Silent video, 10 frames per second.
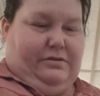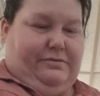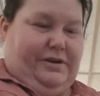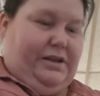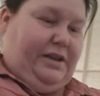
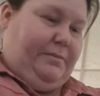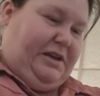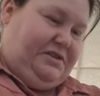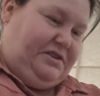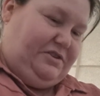really
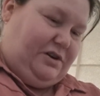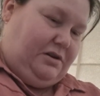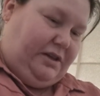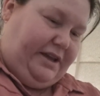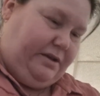been
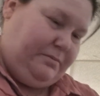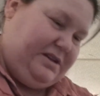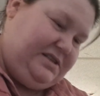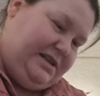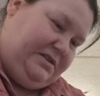struggling and my
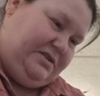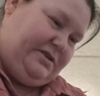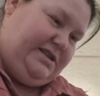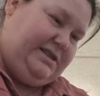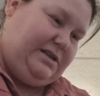
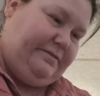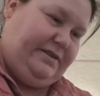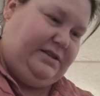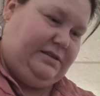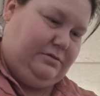sensory stuff
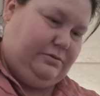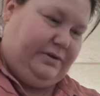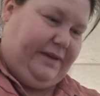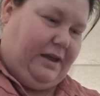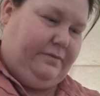is sort
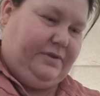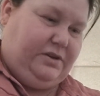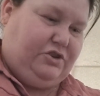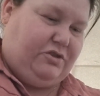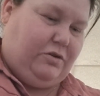of out of
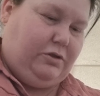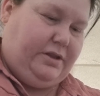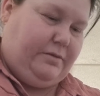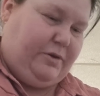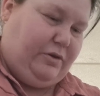control
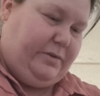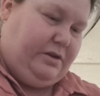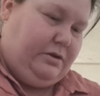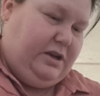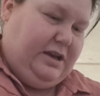at the
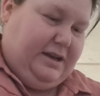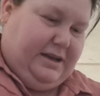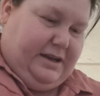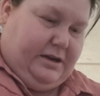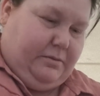moment
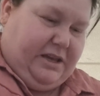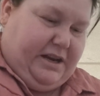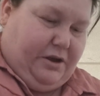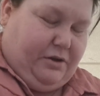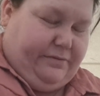and I'm
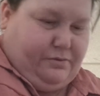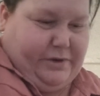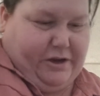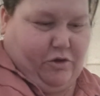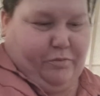getting
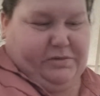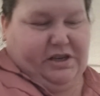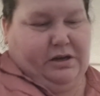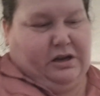overwhelmed.